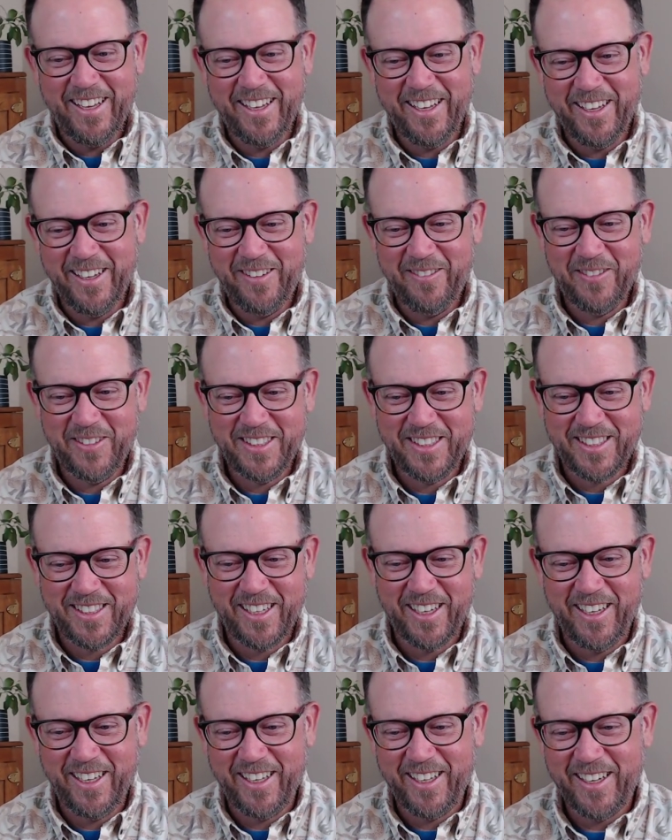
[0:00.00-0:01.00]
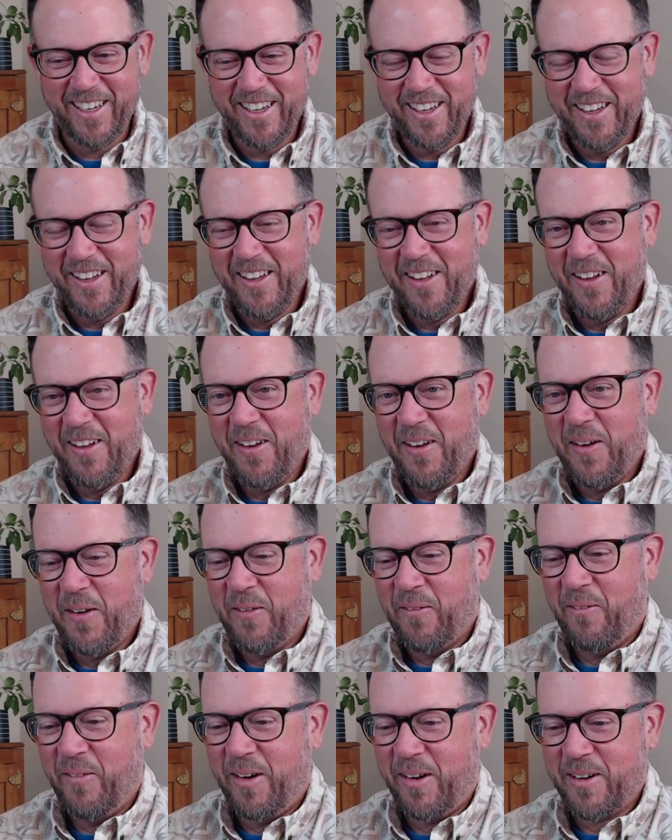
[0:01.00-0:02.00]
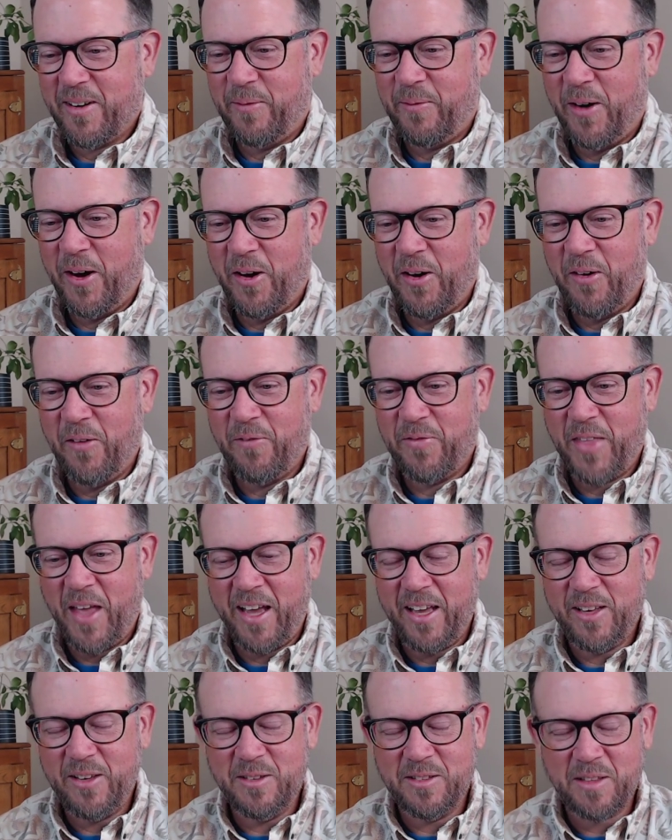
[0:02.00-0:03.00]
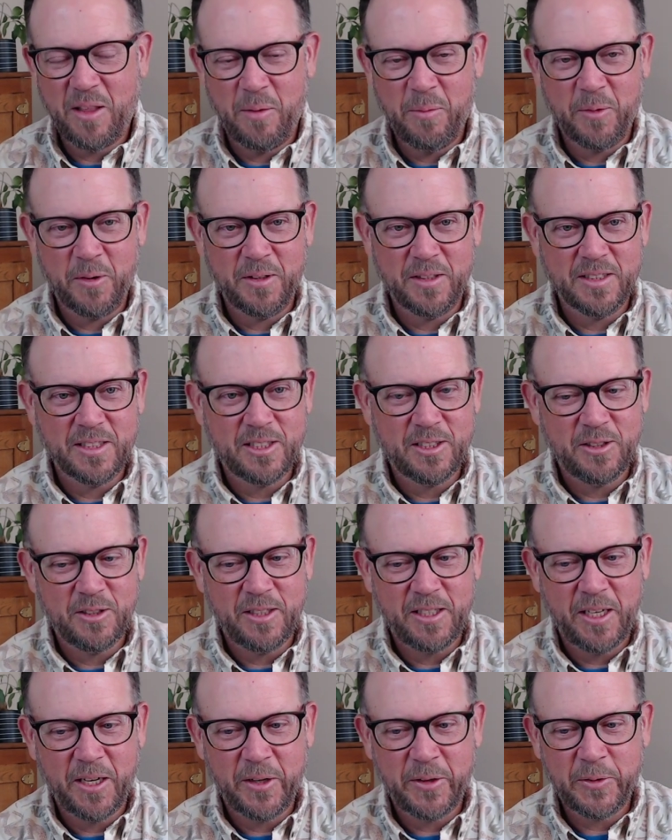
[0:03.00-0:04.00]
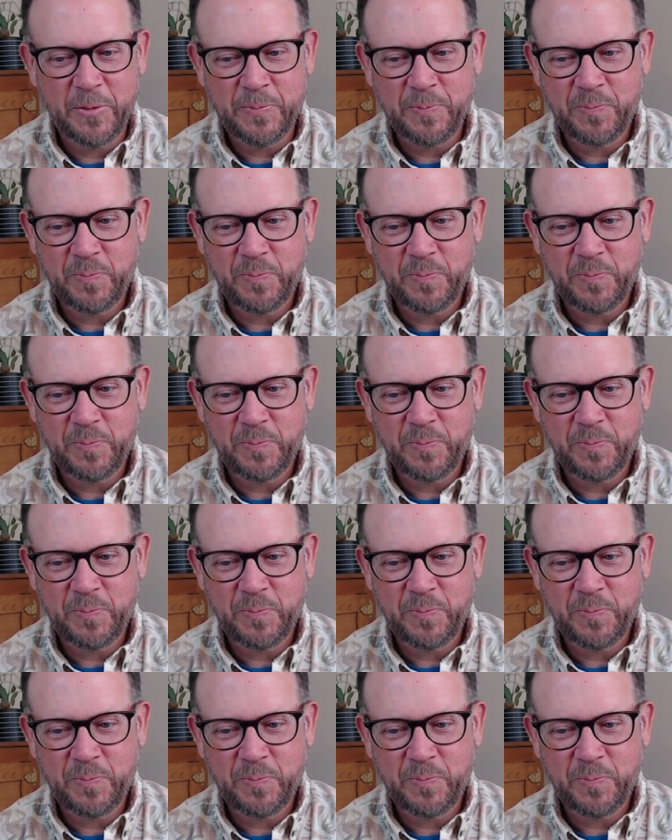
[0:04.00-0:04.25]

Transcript: It was good. Welcome home. Thank you, Slumberland Studio.